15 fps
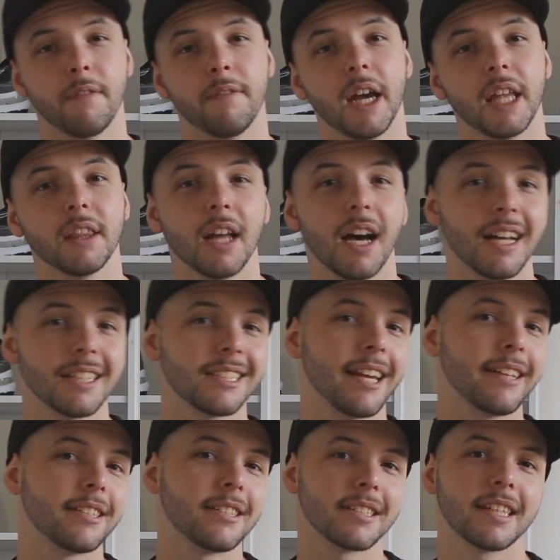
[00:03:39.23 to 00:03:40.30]
If you've had last
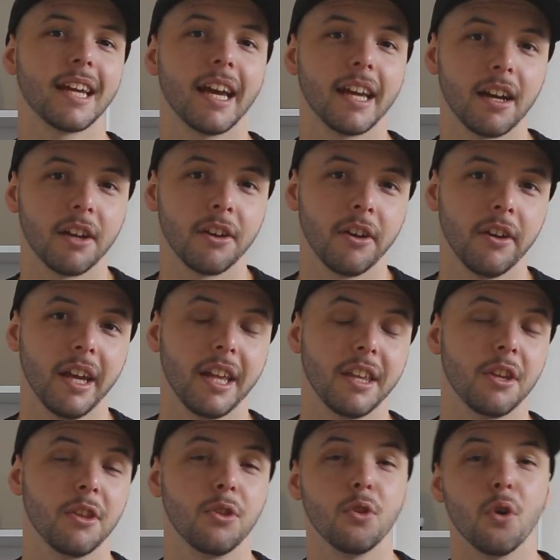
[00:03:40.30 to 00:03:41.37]
season's Kayano
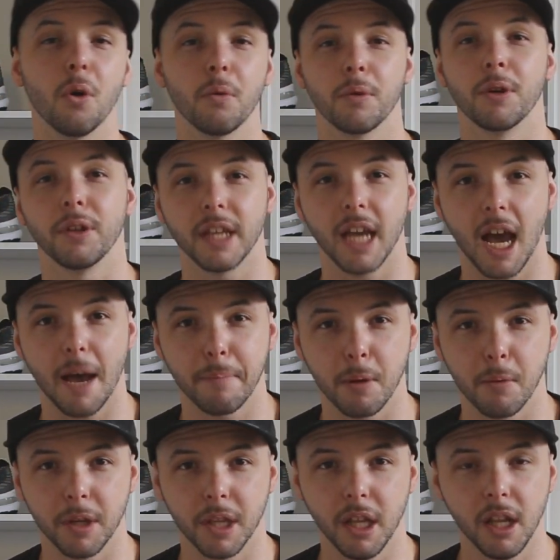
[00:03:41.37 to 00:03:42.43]
and you're not really
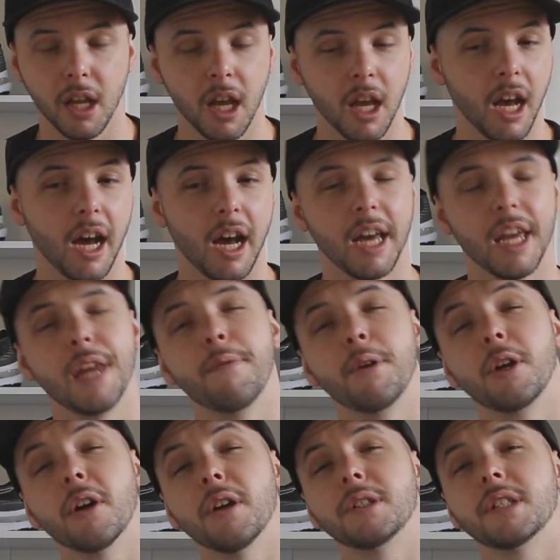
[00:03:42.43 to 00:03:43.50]
happy with it,
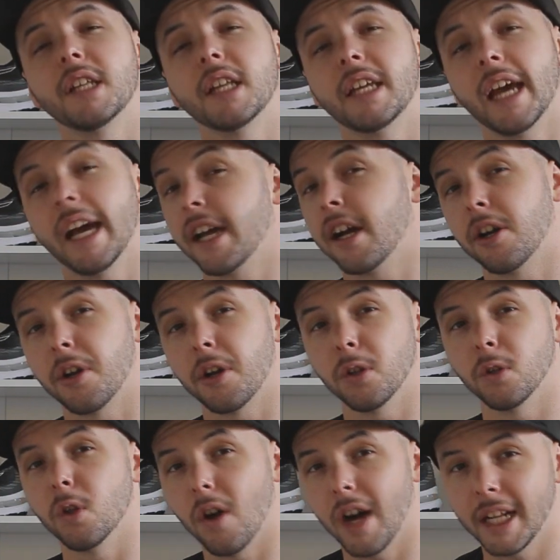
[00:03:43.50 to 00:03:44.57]
either go to the
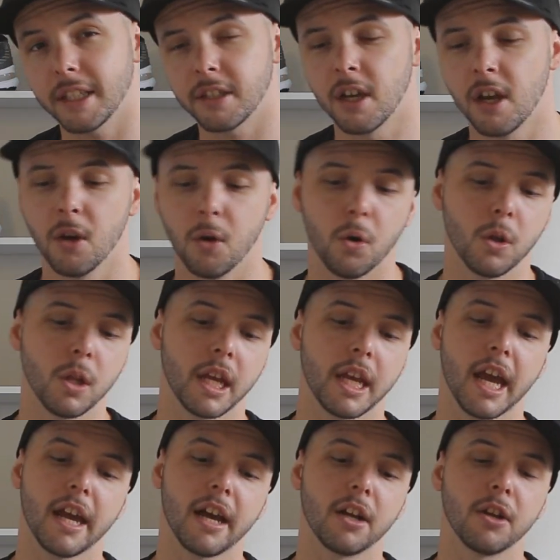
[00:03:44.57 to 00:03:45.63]
Kayano Light or
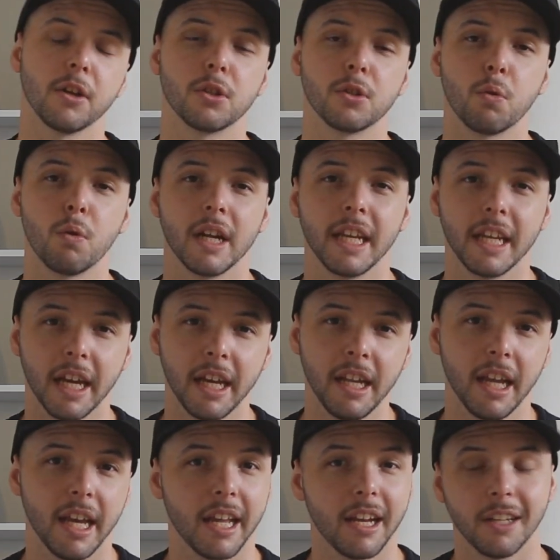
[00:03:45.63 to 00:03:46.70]
the Kayano
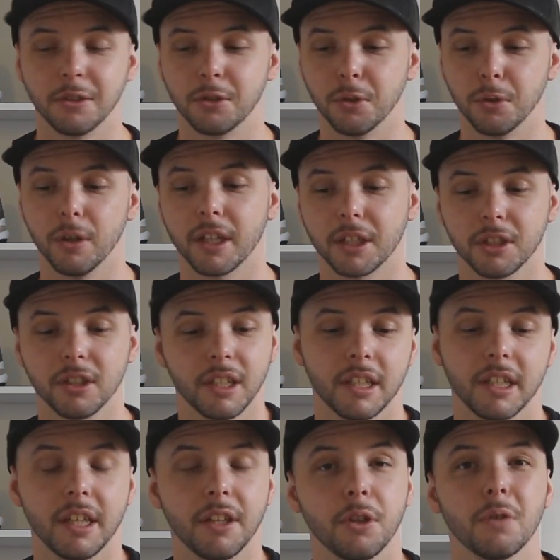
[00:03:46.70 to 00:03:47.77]
28, and I do actually
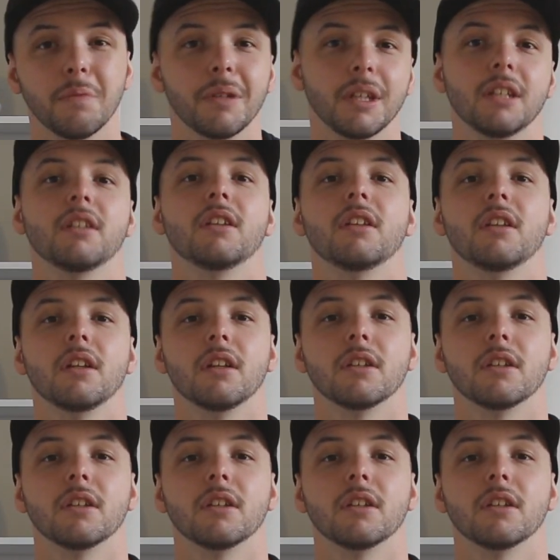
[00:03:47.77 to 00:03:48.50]
think you'll be